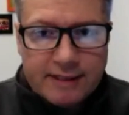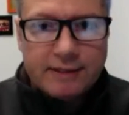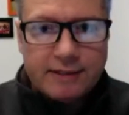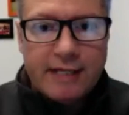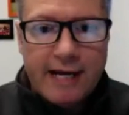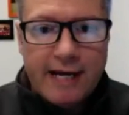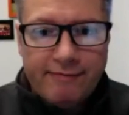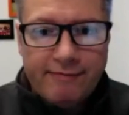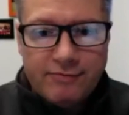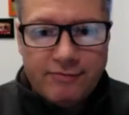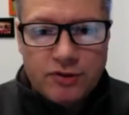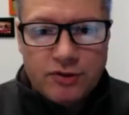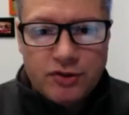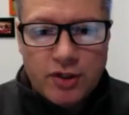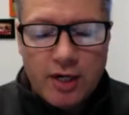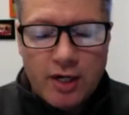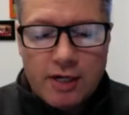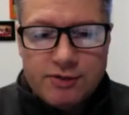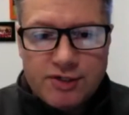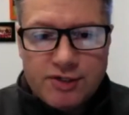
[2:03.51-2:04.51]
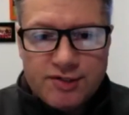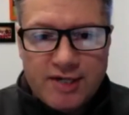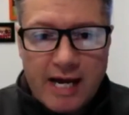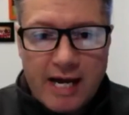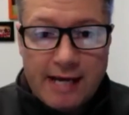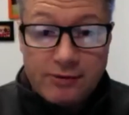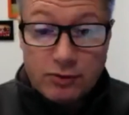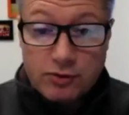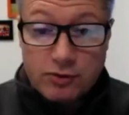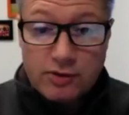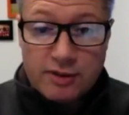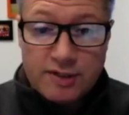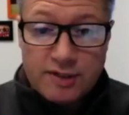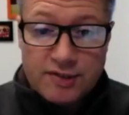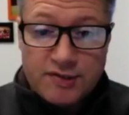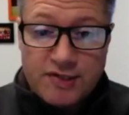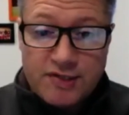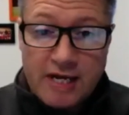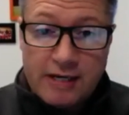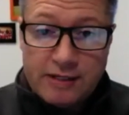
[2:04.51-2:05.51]
that the judge is either going to
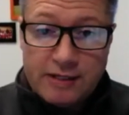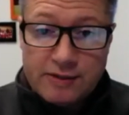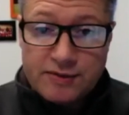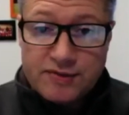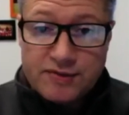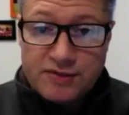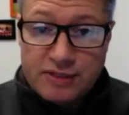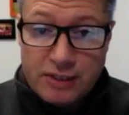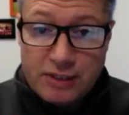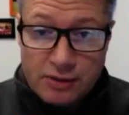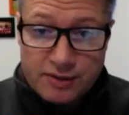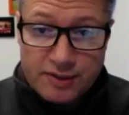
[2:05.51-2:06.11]
sentence near